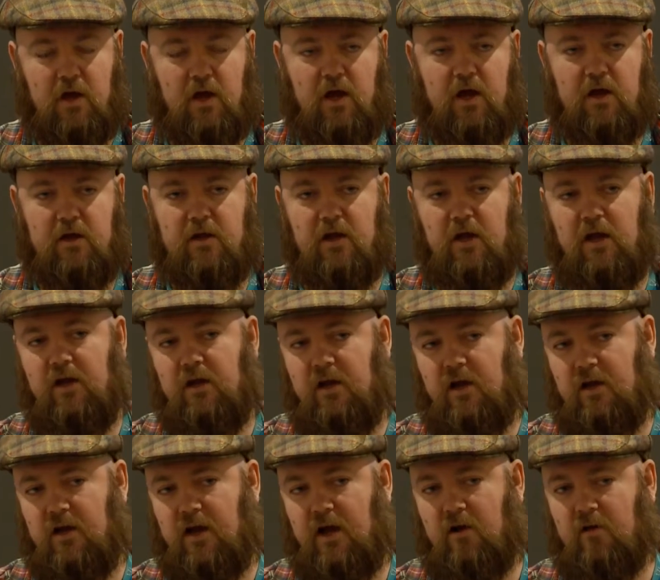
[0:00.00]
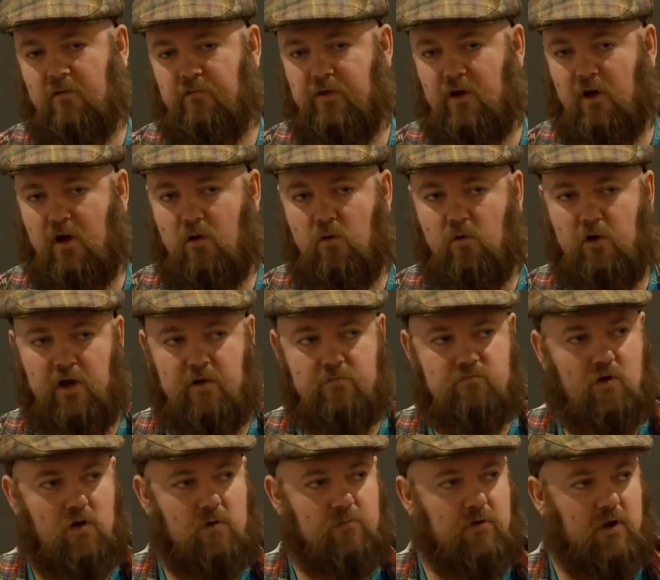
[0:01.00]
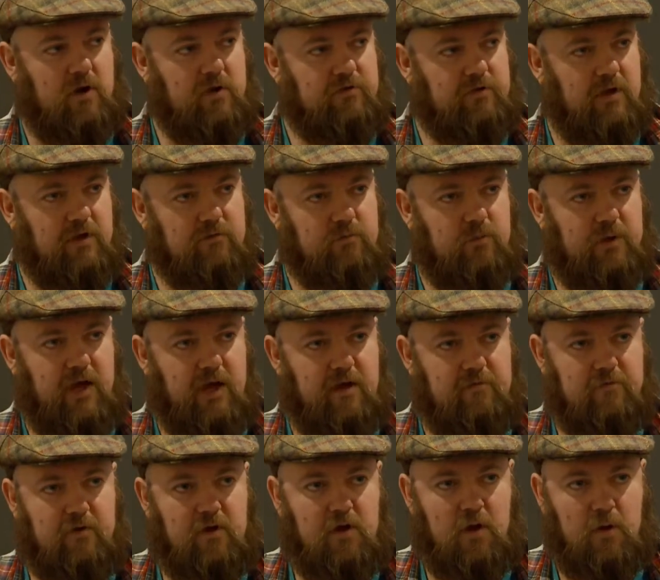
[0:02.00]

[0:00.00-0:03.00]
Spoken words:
And out of the whole IMROC process, we have